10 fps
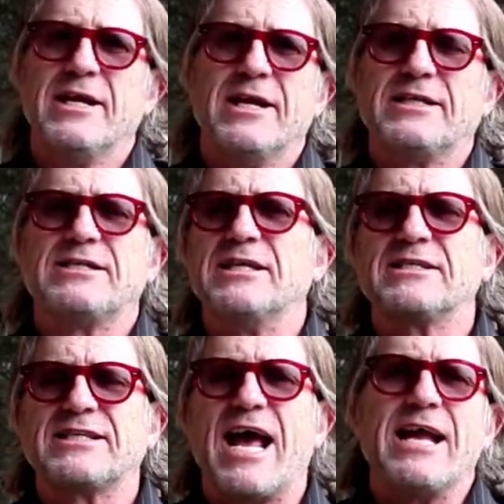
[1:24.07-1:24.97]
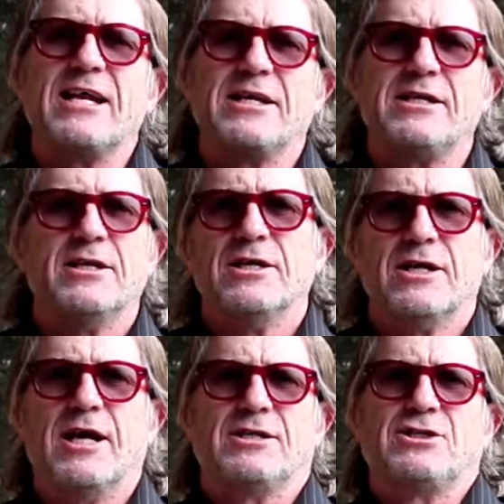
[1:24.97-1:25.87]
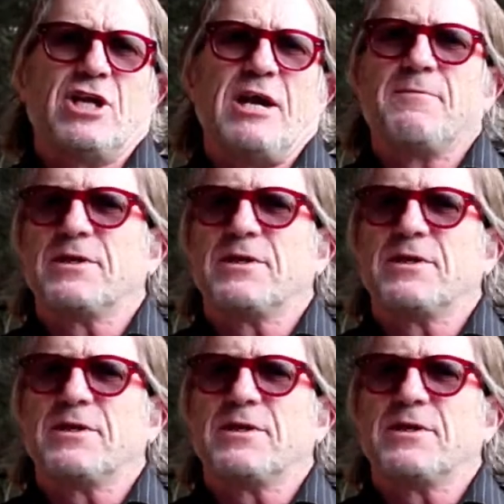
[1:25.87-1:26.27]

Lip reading: It's insanely cheap.